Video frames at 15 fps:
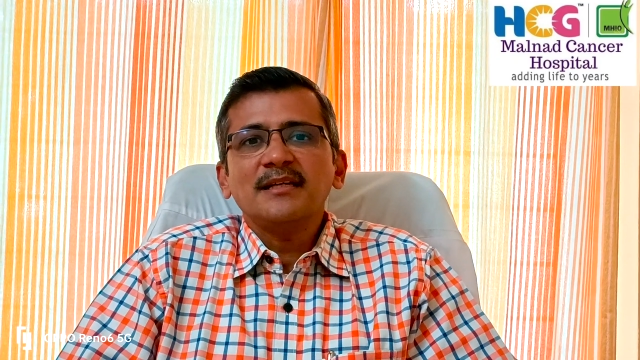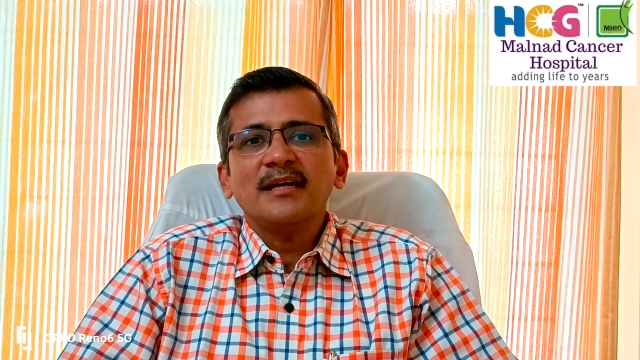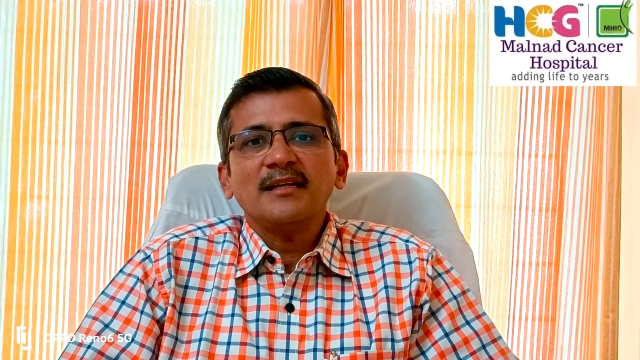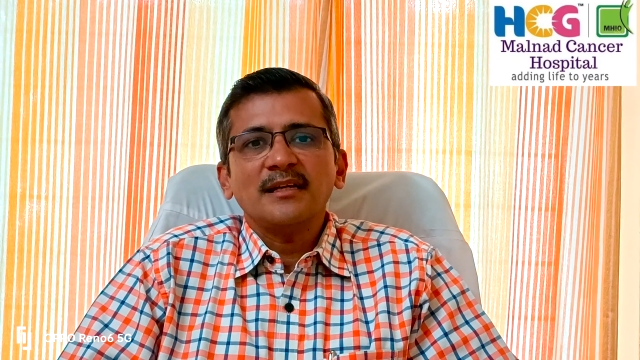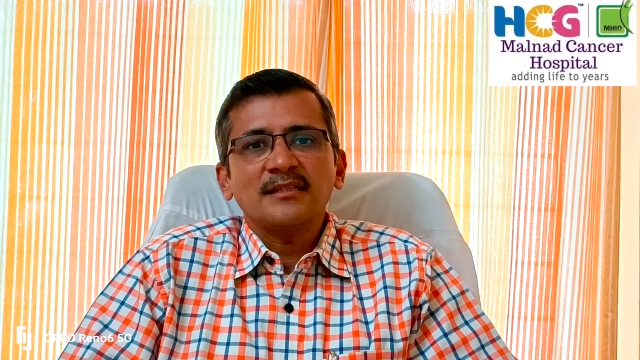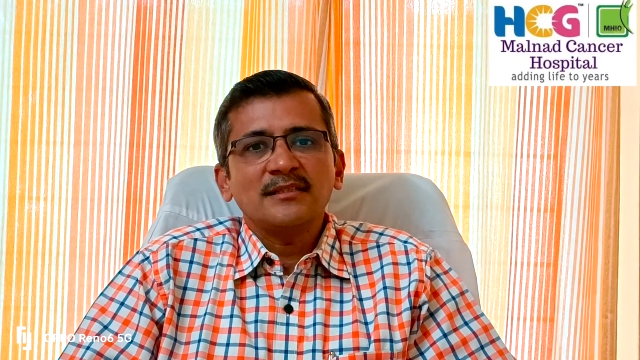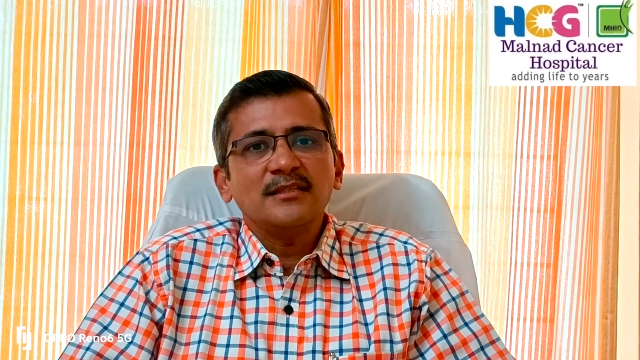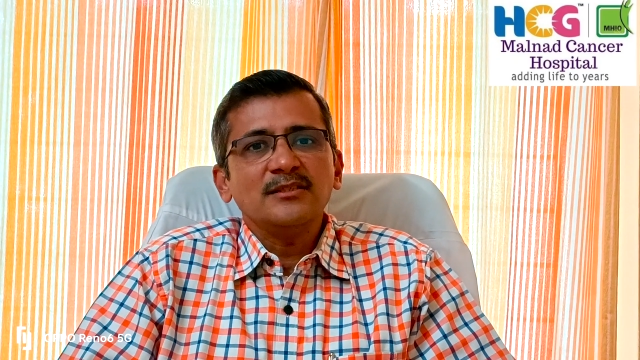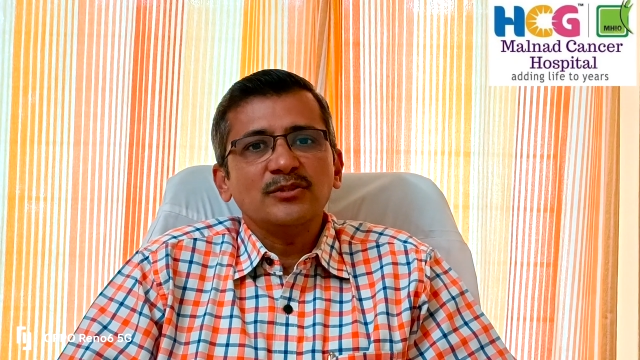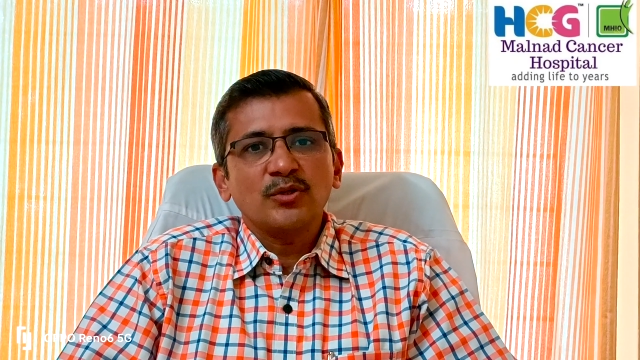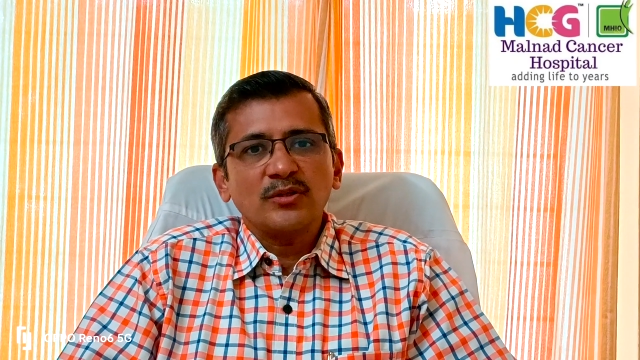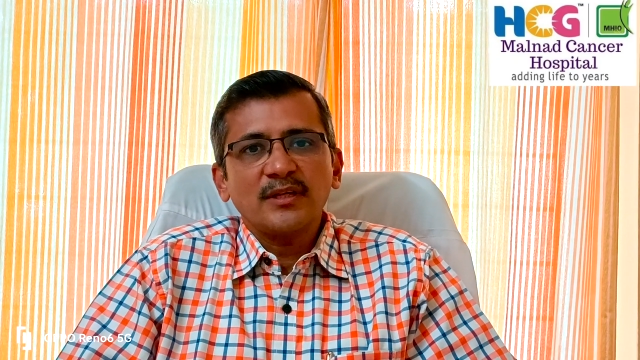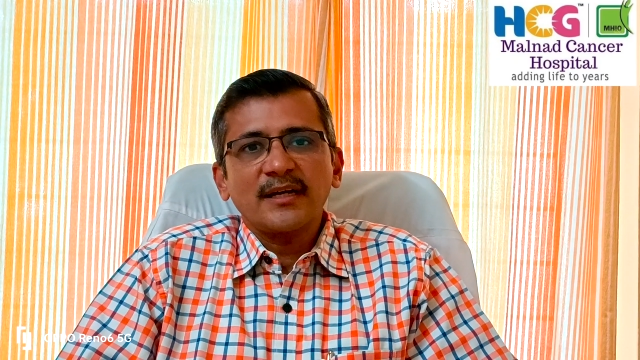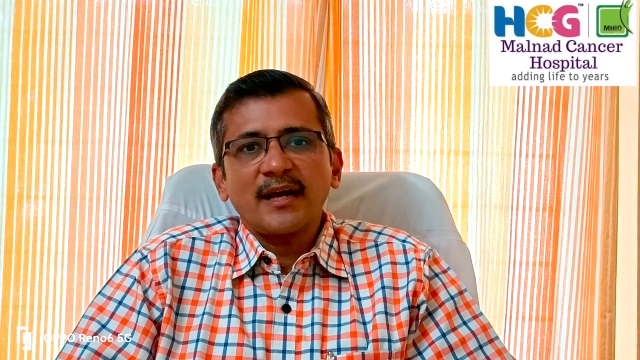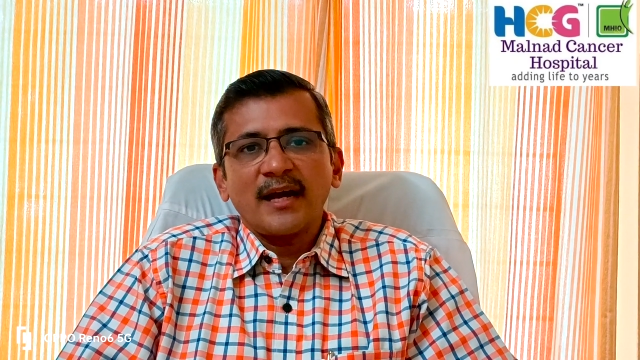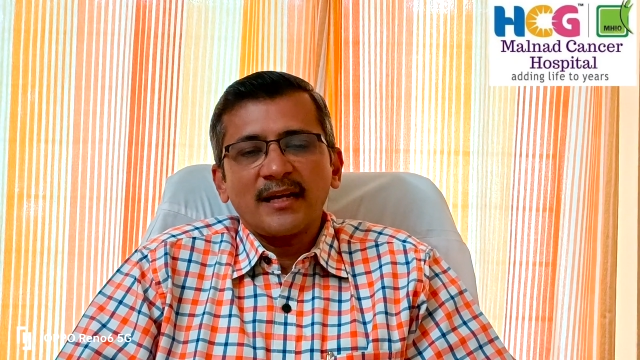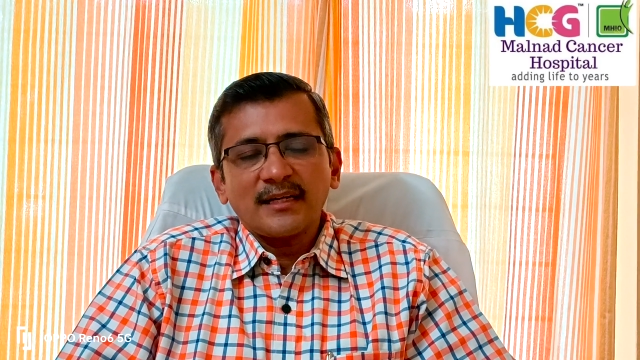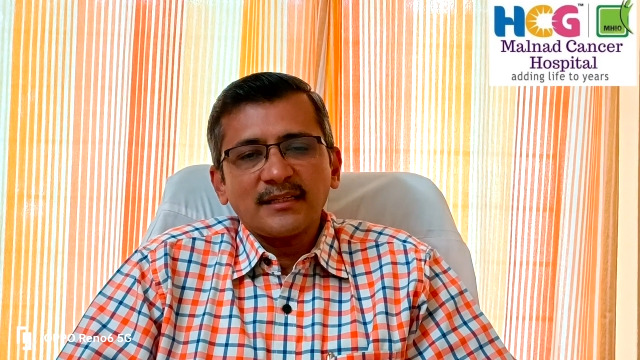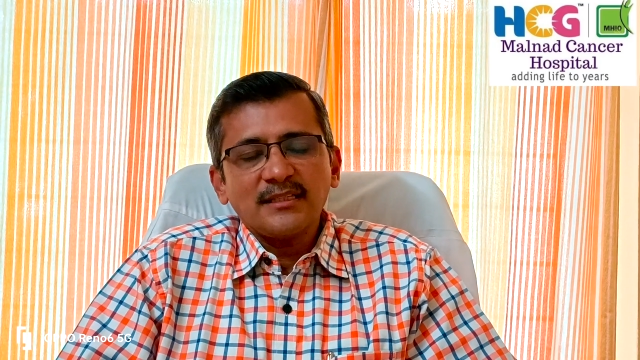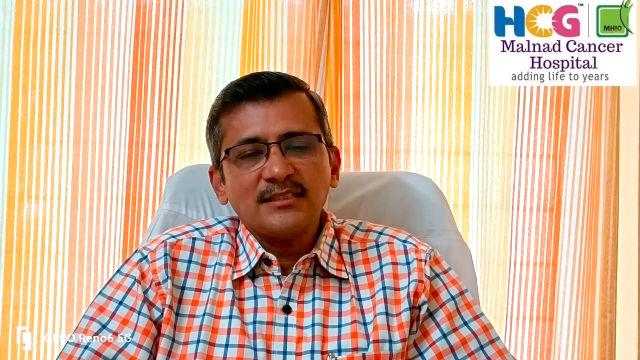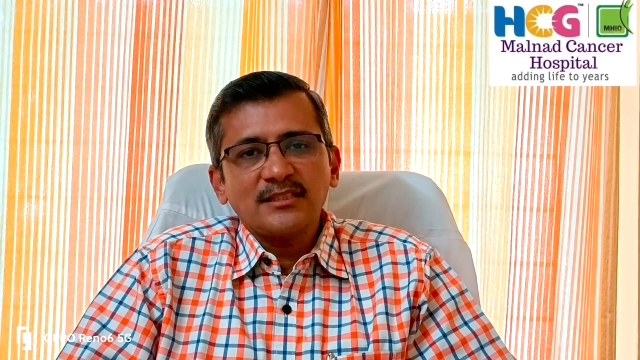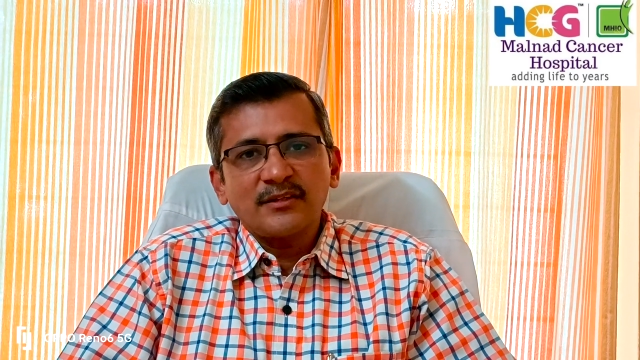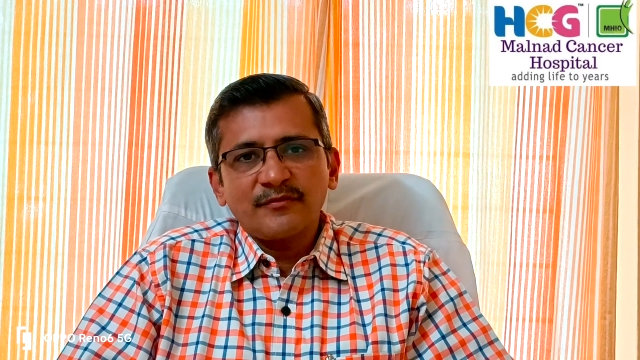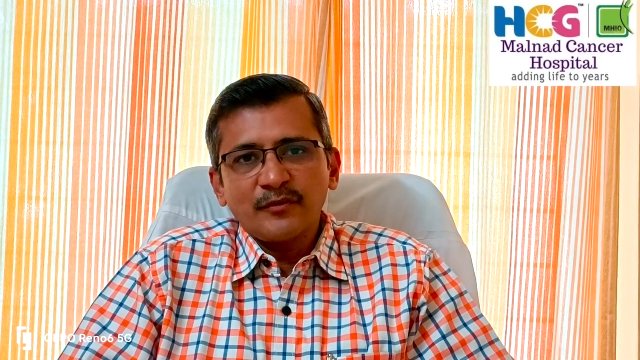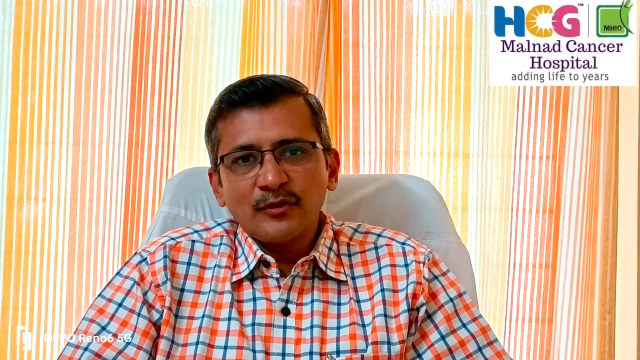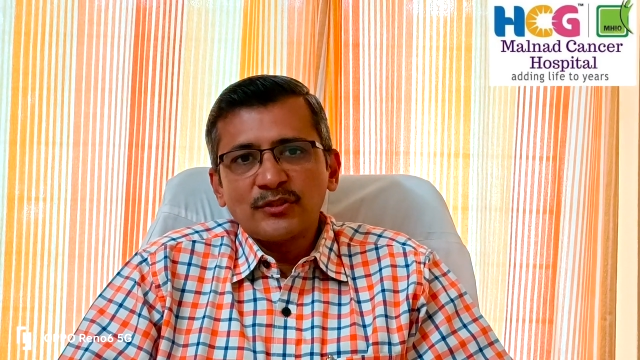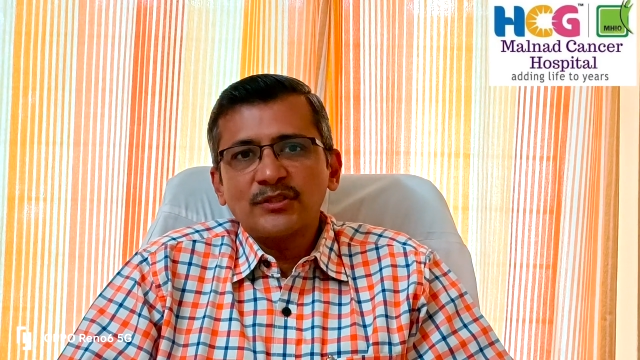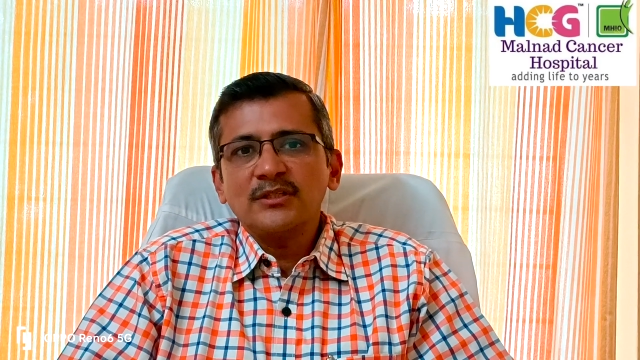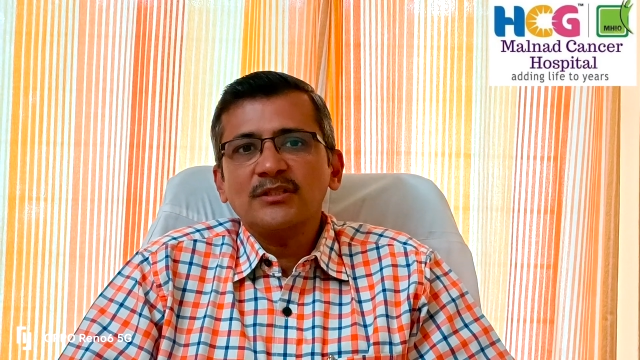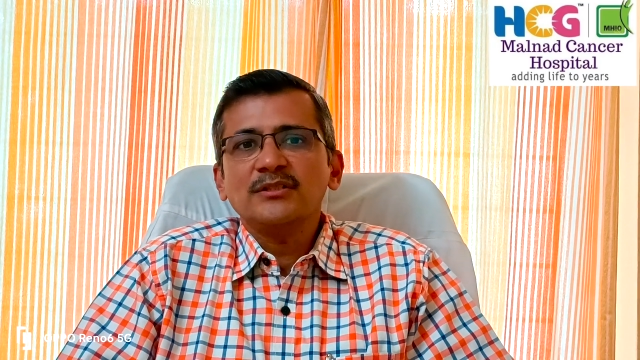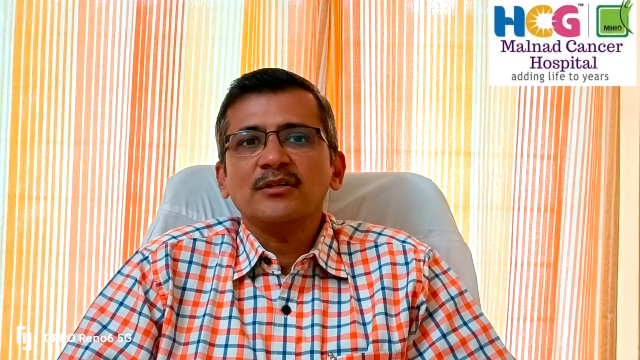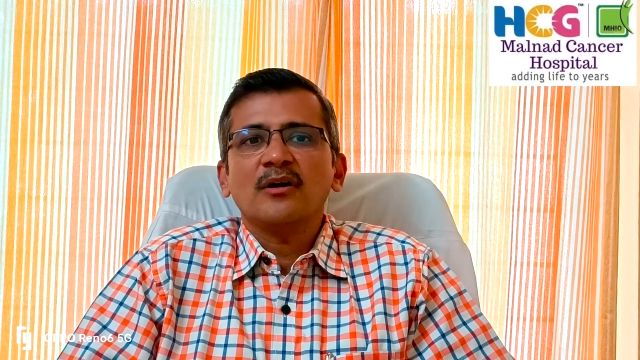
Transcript: scan doesn't show the characteristic features